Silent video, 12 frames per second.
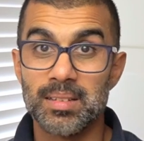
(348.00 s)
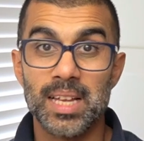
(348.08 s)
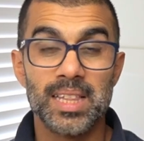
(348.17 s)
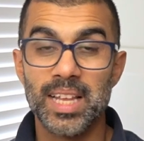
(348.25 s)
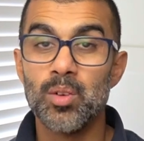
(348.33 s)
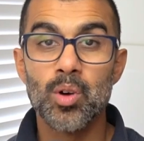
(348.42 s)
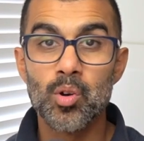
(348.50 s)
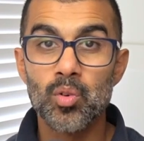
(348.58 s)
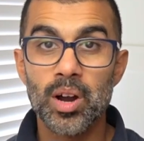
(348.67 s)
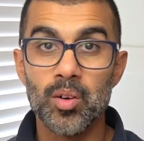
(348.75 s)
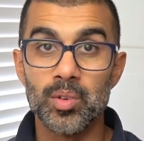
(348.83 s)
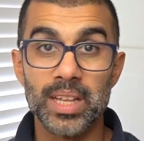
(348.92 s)
They're all
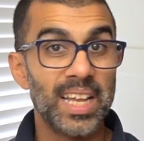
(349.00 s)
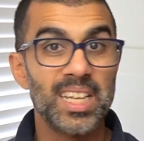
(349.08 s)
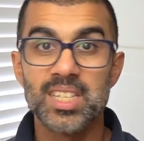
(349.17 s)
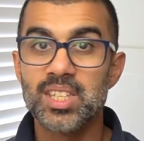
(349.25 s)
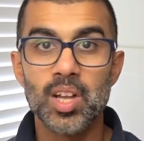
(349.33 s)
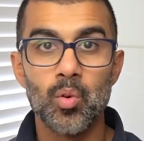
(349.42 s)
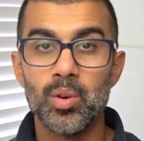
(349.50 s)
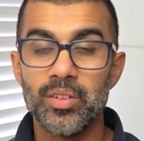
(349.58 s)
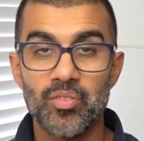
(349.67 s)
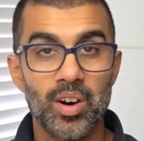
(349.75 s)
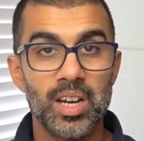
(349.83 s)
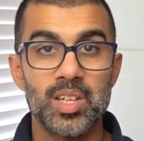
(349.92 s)
right with that, and that's totally
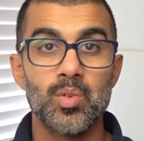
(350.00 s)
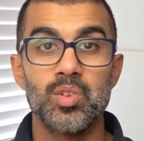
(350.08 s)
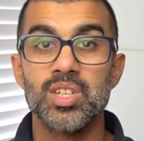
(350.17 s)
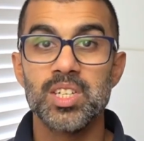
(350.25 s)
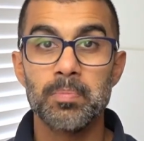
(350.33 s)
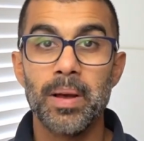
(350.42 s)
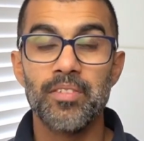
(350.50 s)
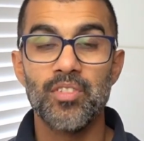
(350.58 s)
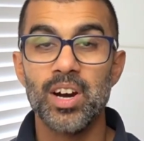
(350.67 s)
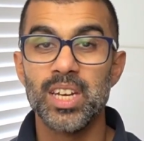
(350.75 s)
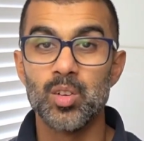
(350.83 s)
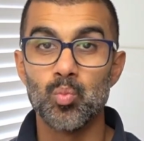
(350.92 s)
fine as well. It's just about
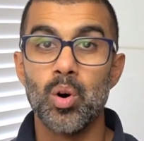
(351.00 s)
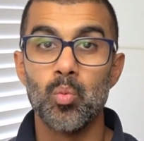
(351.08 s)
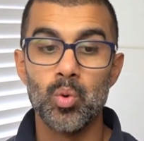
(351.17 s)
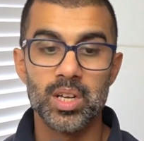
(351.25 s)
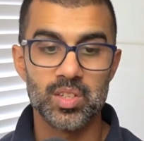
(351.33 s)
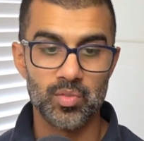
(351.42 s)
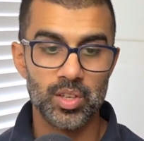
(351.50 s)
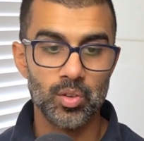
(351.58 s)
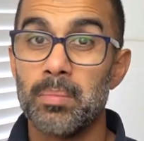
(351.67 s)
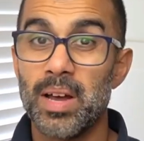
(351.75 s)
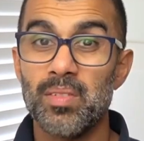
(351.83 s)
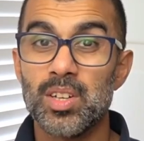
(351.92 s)
finding what works for
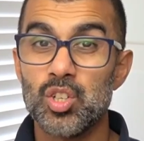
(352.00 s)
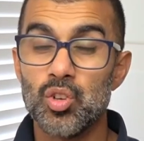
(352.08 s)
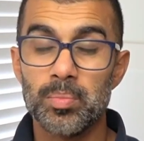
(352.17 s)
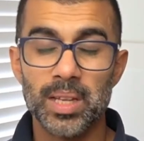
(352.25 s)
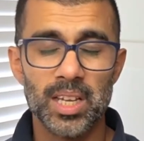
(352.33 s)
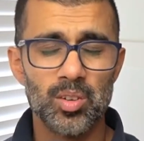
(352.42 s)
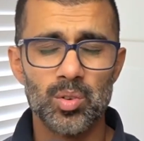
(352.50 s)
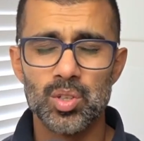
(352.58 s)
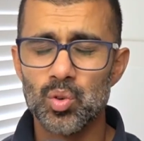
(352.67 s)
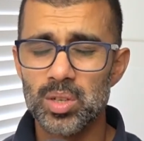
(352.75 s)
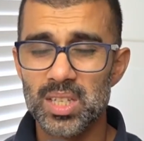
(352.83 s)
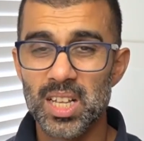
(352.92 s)
you. But having a job that you
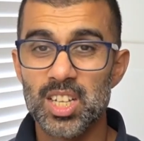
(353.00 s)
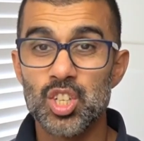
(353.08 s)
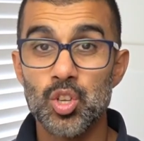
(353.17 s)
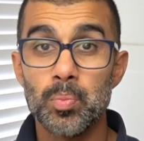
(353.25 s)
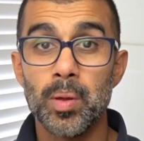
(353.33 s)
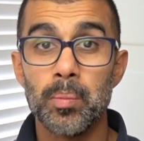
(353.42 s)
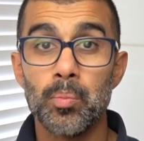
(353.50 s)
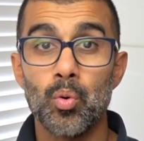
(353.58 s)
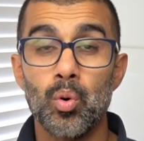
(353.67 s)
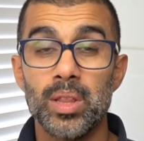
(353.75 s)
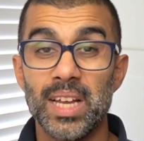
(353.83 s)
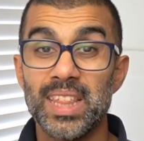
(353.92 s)
enjoy is like super
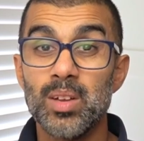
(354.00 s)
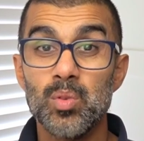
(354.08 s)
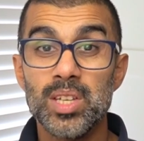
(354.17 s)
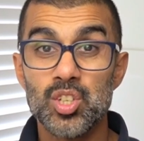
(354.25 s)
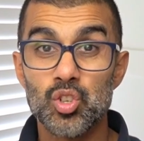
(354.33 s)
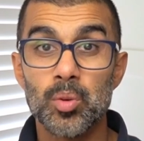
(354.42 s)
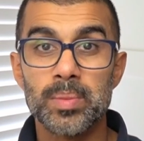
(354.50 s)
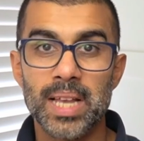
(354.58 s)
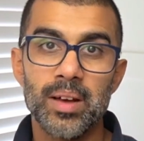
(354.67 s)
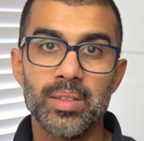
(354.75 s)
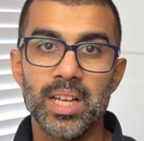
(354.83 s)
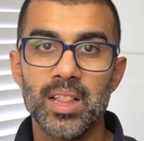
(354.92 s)
important, and there is jobs
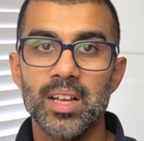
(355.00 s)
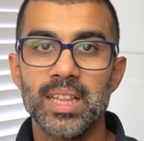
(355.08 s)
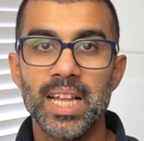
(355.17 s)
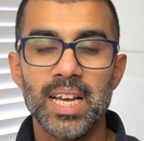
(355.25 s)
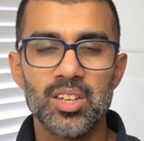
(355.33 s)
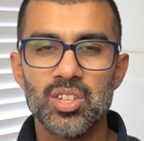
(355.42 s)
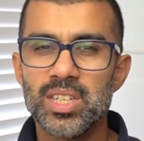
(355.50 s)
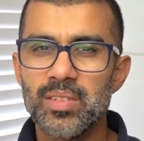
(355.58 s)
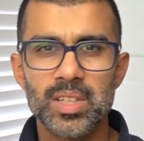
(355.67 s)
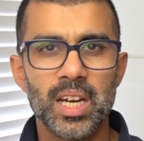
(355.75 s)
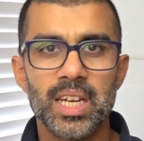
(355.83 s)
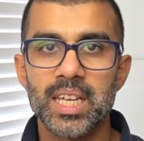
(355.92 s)
out there like that. You just have
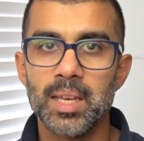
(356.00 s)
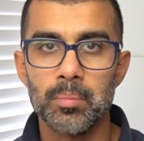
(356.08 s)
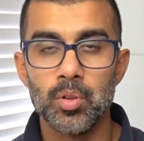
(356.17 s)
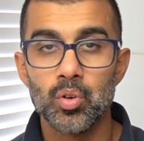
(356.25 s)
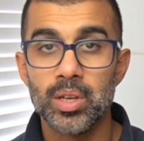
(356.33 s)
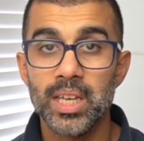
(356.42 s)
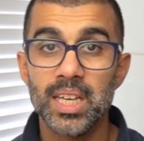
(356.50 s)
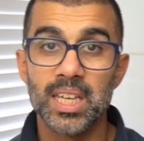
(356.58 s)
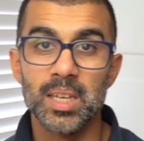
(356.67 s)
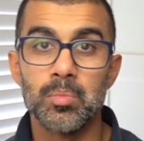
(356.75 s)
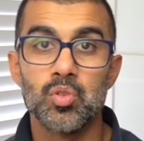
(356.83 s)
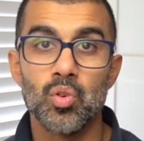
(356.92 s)
to kind of keep looking and
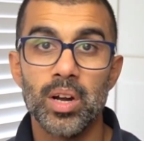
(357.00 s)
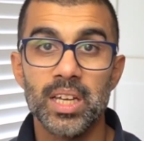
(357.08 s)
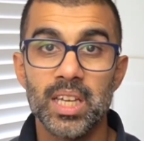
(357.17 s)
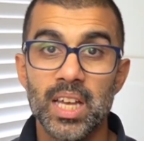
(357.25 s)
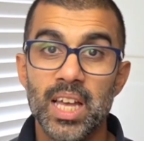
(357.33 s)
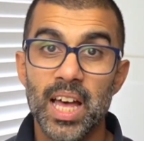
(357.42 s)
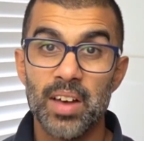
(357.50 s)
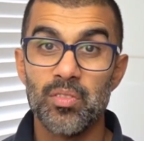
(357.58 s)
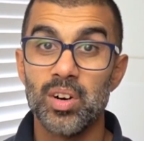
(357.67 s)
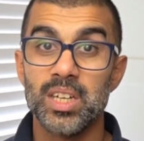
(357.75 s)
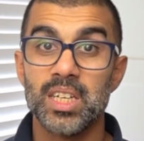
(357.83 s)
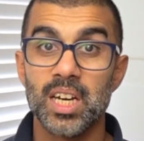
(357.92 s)
keep trying and
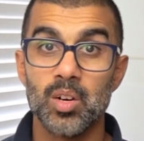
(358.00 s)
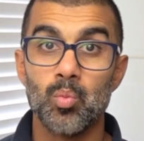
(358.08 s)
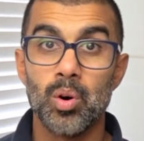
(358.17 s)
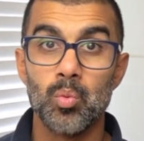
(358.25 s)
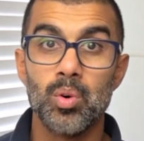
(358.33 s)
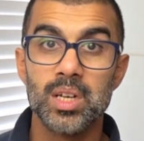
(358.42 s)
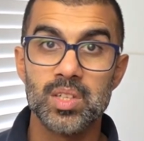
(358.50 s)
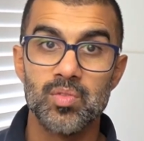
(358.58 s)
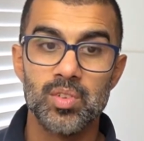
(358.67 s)
finding kind of what works for